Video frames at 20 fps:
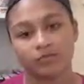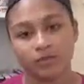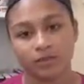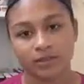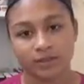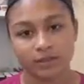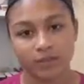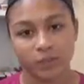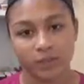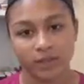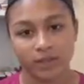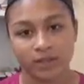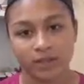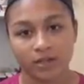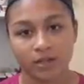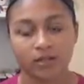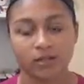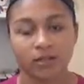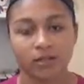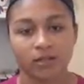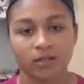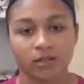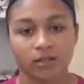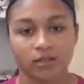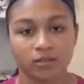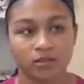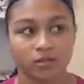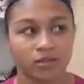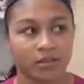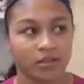was weird or
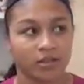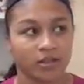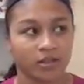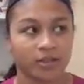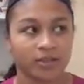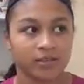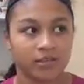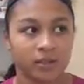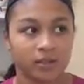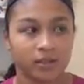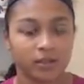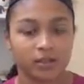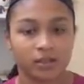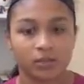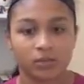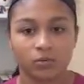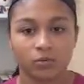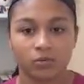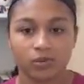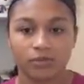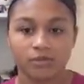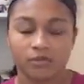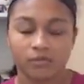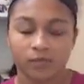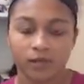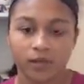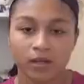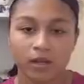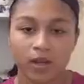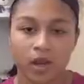interesting or cool or
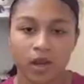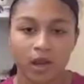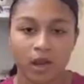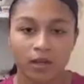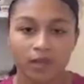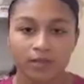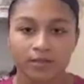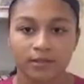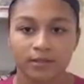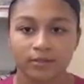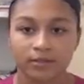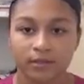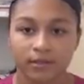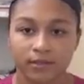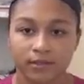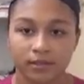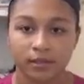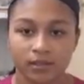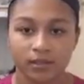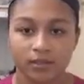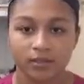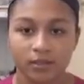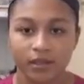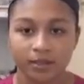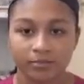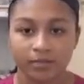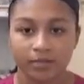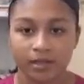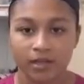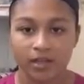something. So in
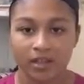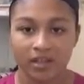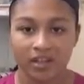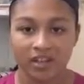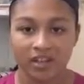chapter...